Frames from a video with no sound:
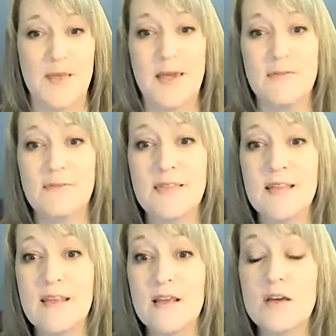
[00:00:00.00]
Okay.
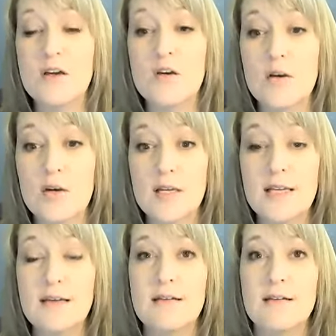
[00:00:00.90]
Good
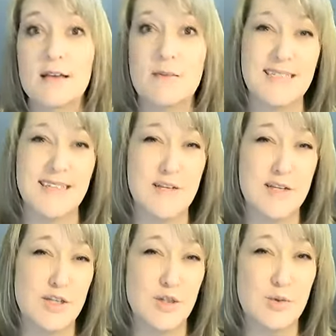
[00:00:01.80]
can be signed
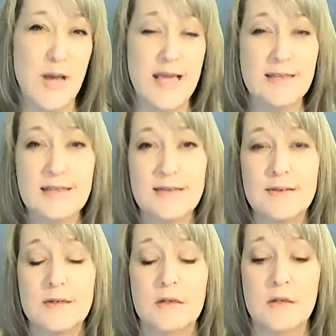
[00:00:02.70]
two ways.
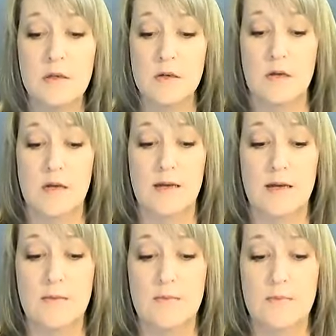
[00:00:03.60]

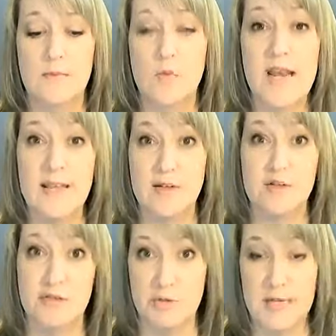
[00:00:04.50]
Um, one-handed
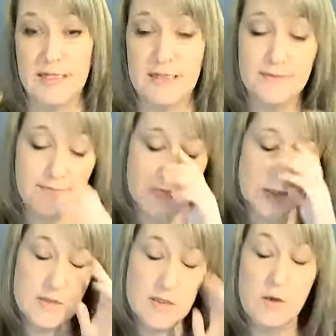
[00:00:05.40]
or two-handed.
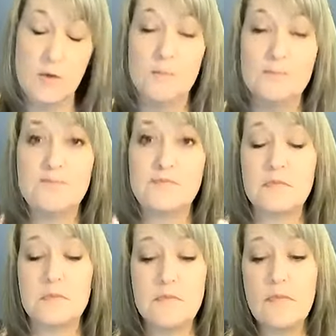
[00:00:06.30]
So
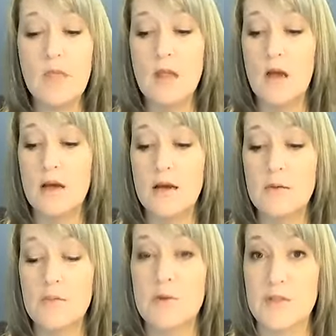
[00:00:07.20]
uh,
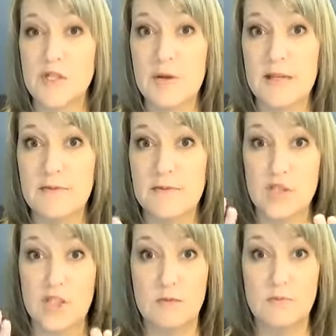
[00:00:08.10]
with the two-handed
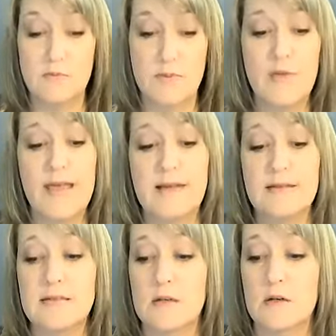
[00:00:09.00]
version, both
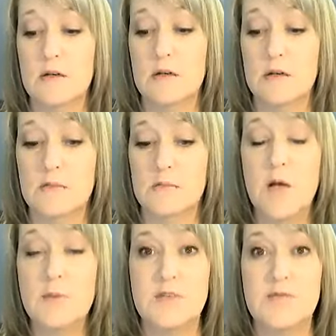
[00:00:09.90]
hands are,
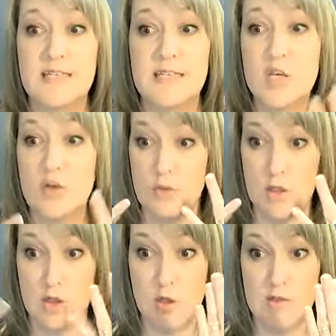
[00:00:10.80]
palms are facing you,
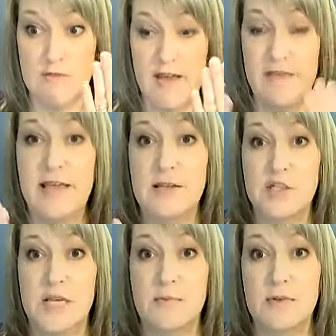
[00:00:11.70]
closed five
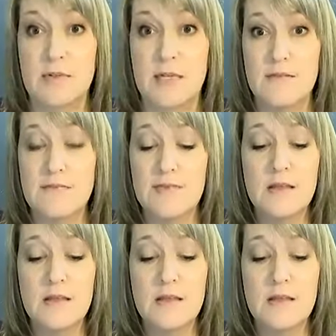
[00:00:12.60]
handshape, okay?